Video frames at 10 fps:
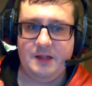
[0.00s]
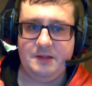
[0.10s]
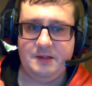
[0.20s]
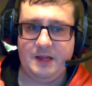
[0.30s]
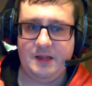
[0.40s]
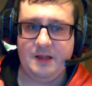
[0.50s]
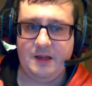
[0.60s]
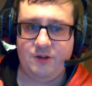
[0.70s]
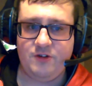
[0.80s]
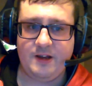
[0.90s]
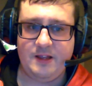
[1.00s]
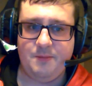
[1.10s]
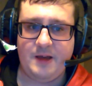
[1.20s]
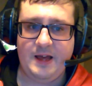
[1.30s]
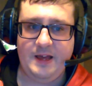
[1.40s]
Then at track
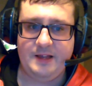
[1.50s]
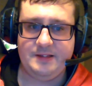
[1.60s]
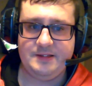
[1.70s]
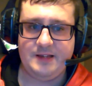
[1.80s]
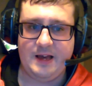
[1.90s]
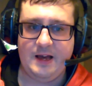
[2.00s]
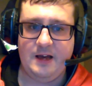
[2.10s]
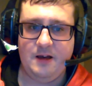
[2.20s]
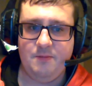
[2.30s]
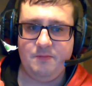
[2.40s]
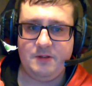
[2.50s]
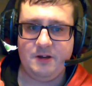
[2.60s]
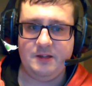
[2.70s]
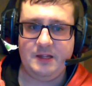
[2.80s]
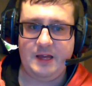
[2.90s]
number 8,
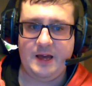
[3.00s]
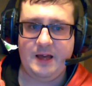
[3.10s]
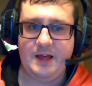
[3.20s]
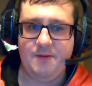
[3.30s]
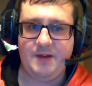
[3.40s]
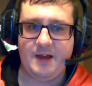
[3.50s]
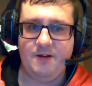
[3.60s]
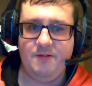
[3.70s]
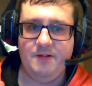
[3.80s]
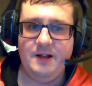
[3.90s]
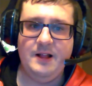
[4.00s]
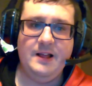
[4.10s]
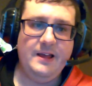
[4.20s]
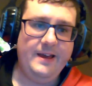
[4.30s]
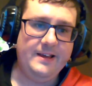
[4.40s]
got the Here We Go.
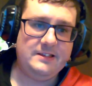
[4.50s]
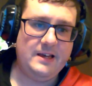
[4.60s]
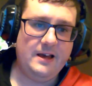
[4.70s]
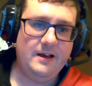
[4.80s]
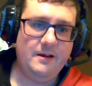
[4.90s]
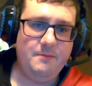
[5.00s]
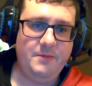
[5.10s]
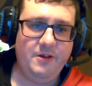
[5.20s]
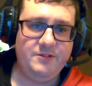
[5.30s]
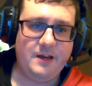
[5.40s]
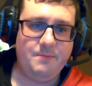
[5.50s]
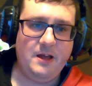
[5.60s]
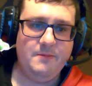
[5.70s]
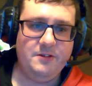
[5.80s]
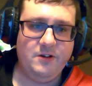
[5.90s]
It's music
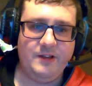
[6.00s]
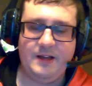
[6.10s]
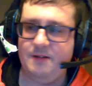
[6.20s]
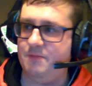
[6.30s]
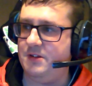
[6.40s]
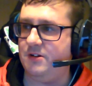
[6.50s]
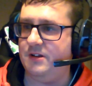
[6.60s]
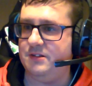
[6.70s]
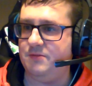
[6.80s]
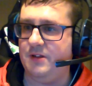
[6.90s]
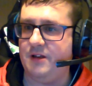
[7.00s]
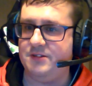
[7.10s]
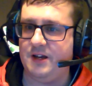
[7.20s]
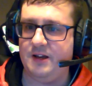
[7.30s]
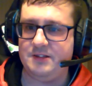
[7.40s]
by Madonna. Madonna's one of those
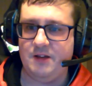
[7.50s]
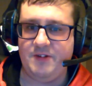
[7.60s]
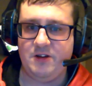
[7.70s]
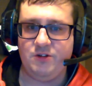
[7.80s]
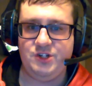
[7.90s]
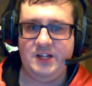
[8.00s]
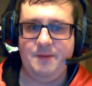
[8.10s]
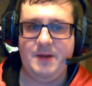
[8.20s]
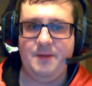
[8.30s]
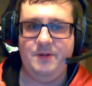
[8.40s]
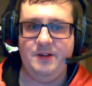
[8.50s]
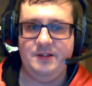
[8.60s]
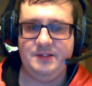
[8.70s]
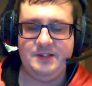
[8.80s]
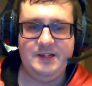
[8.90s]
artists like Red Hot Chili Peppers.